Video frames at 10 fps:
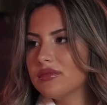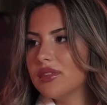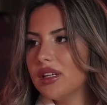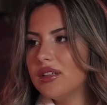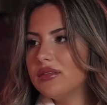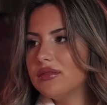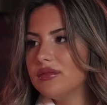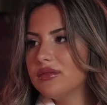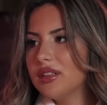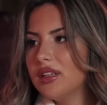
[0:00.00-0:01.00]
Yeah.
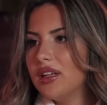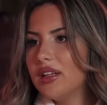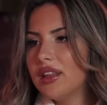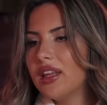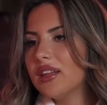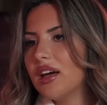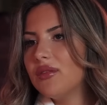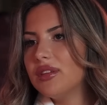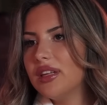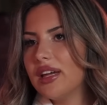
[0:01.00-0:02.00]
I think
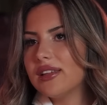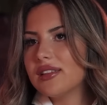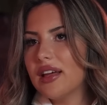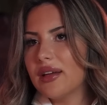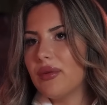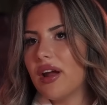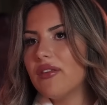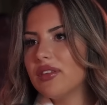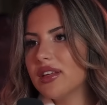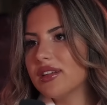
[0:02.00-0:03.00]
nowadays, like where
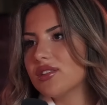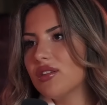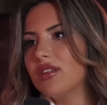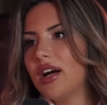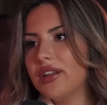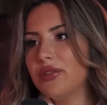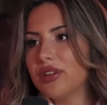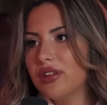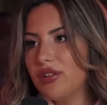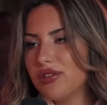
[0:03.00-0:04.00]
everything is online, you
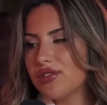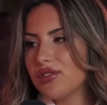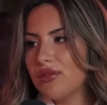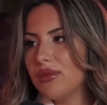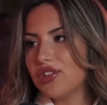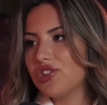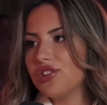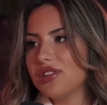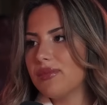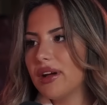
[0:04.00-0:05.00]
can learn so much
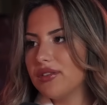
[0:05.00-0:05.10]
just by